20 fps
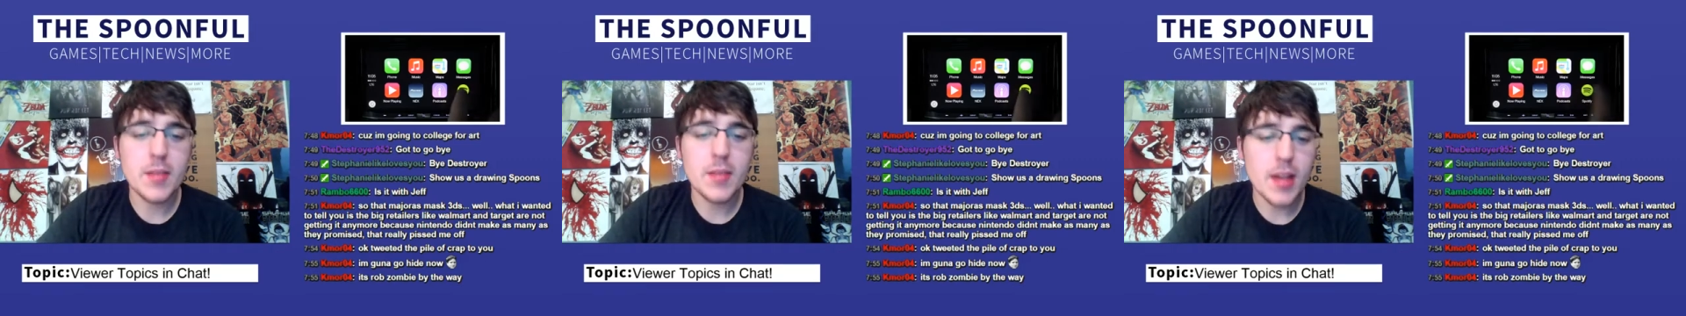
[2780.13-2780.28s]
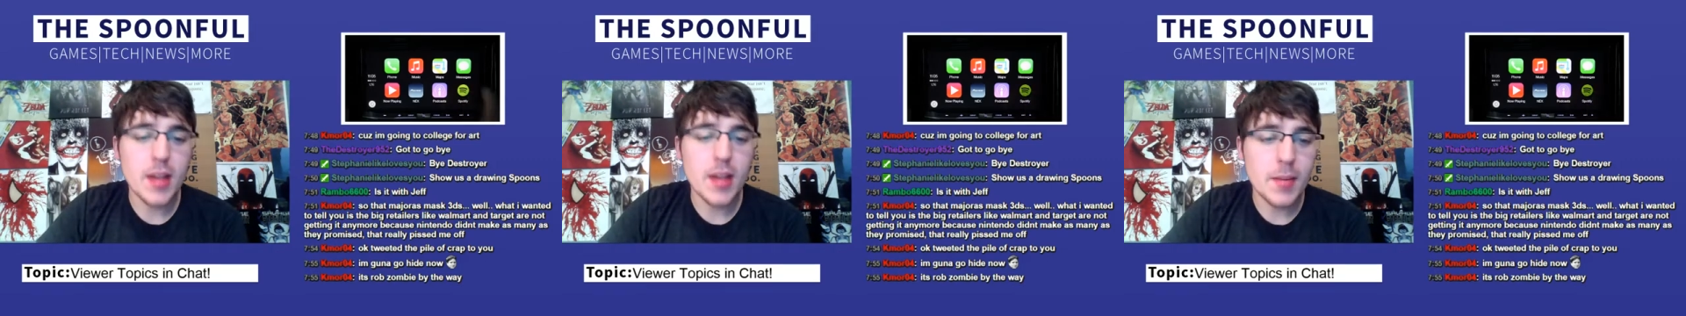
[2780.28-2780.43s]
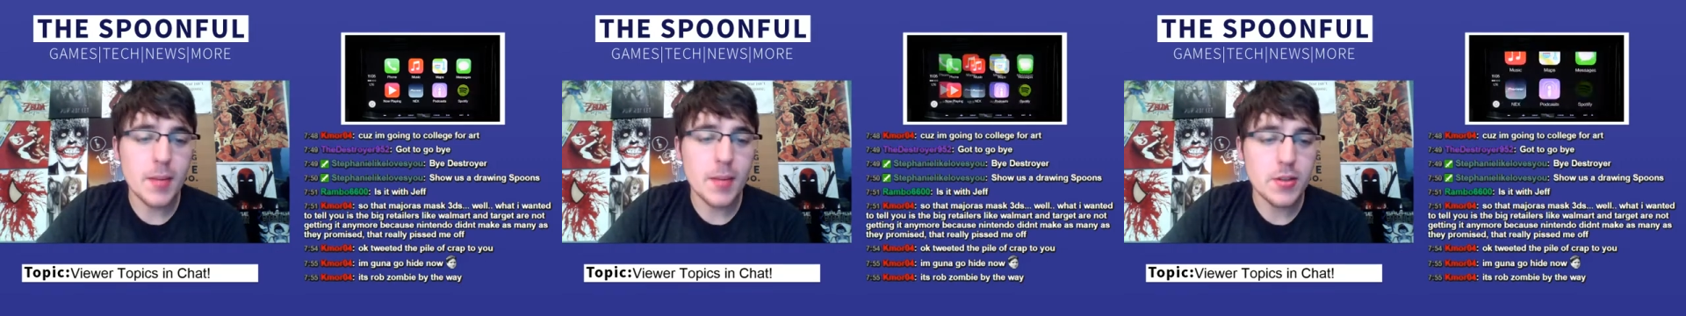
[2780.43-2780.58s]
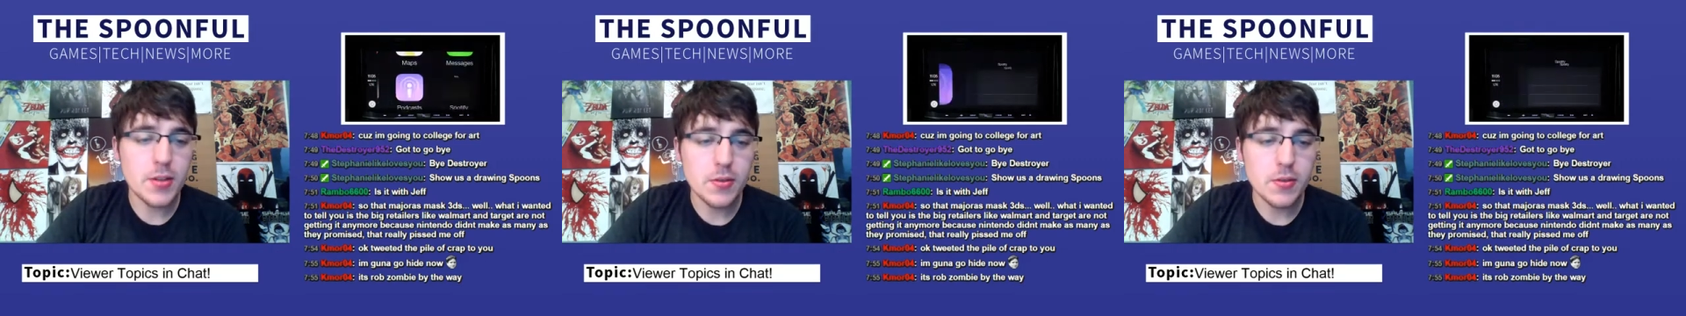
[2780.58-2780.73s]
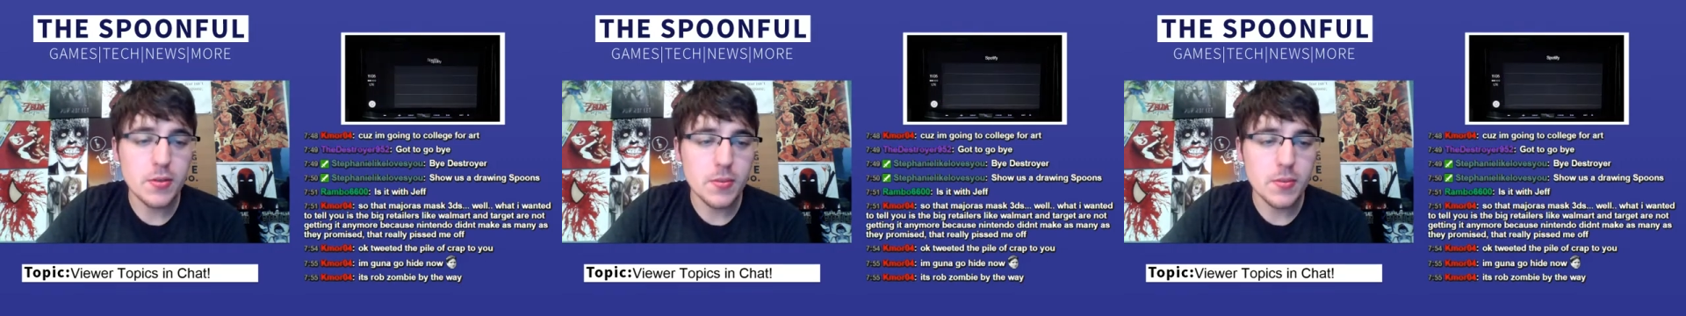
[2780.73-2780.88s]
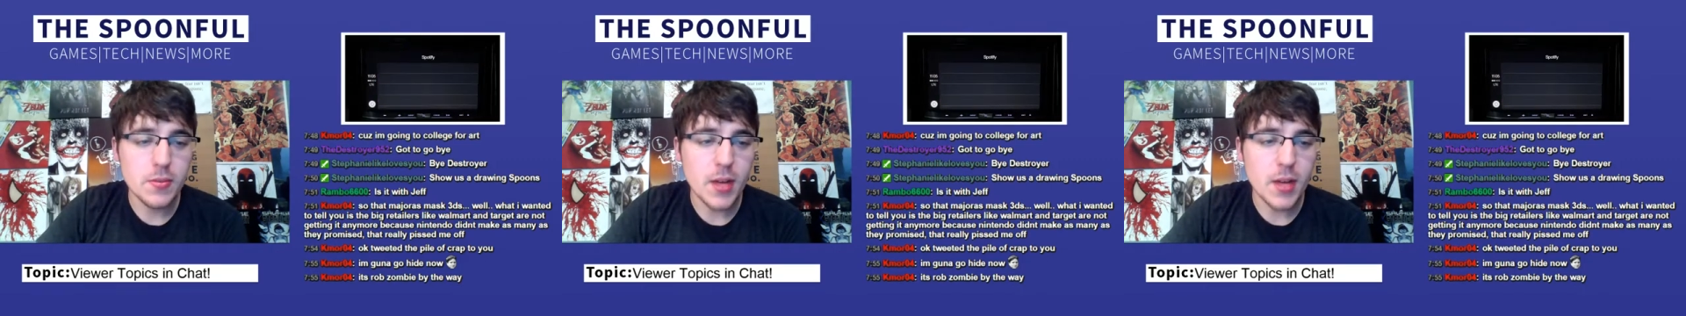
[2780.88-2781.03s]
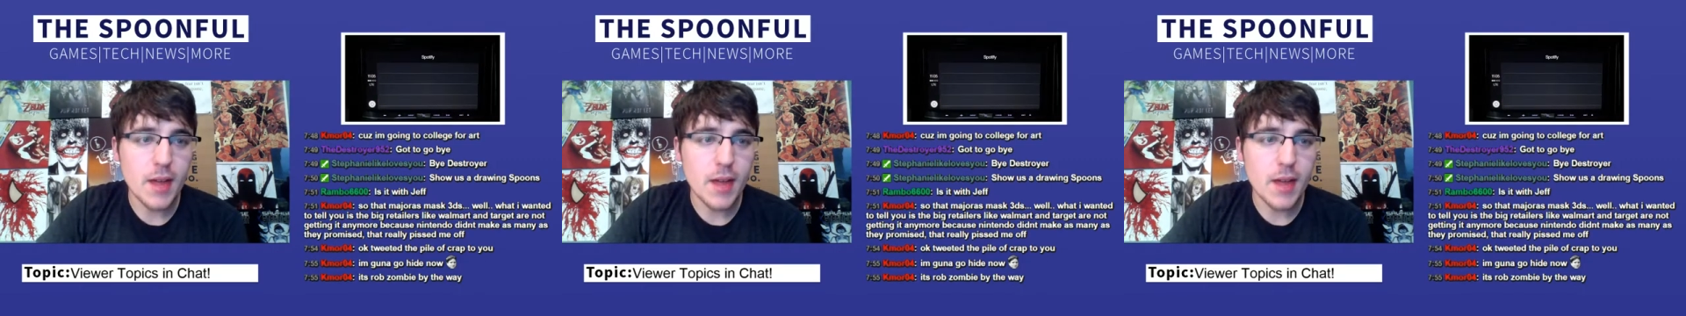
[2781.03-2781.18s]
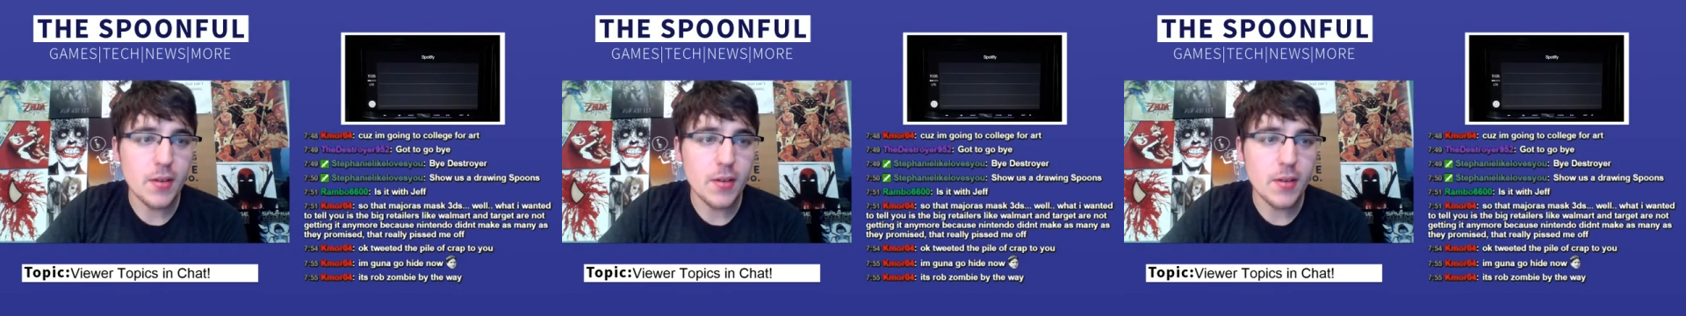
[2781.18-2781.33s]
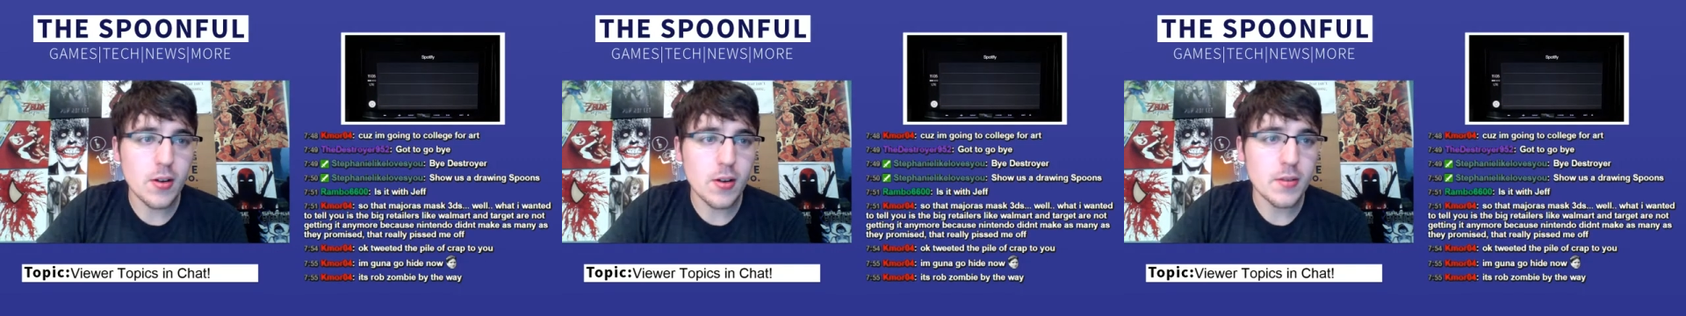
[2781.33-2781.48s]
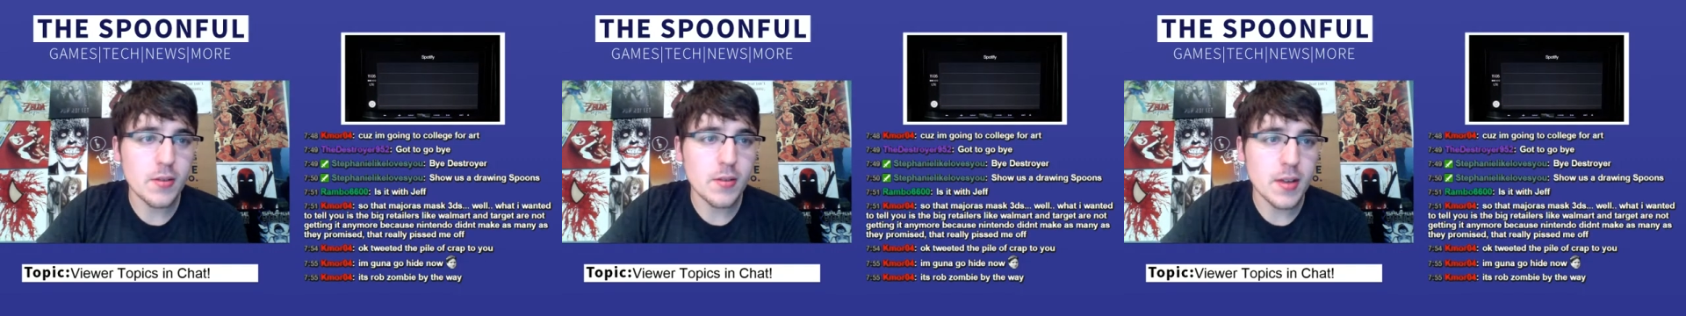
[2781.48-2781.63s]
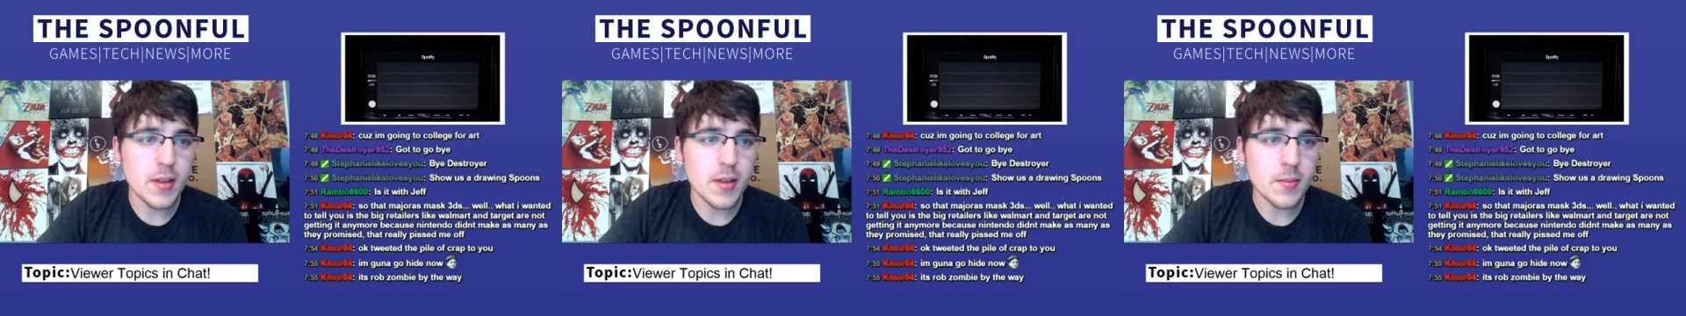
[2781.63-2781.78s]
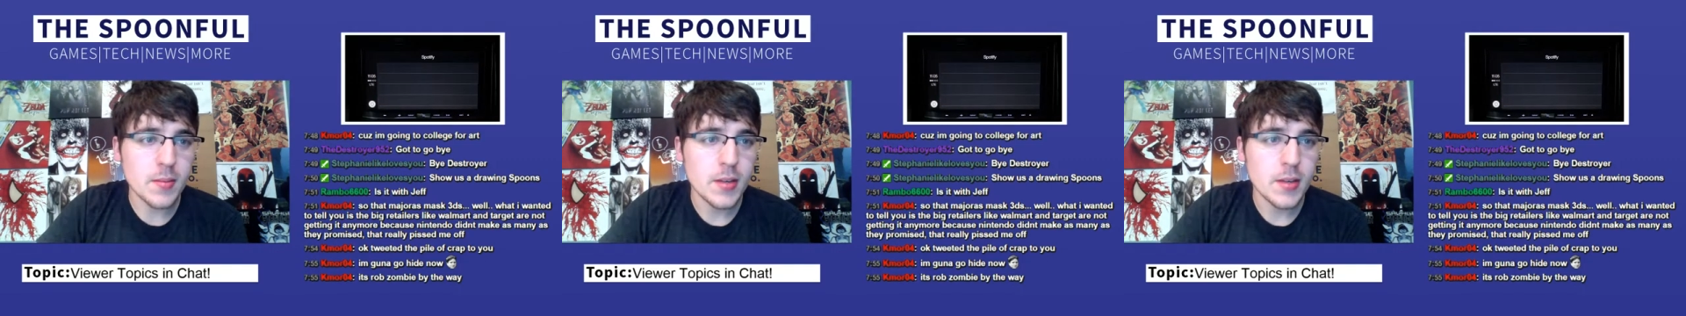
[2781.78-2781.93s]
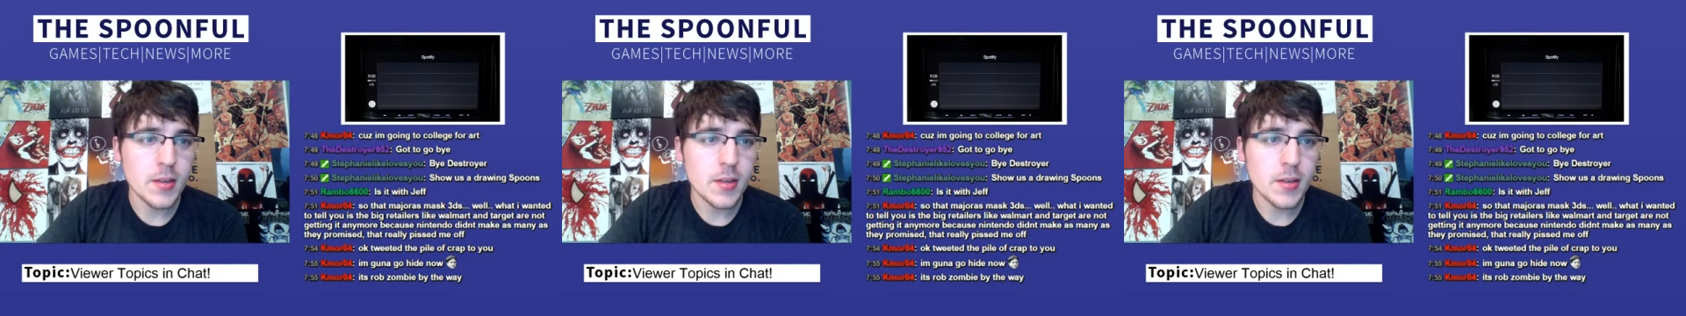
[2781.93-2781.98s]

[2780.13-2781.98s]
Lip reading: I'm not too familiar. I've heard of him.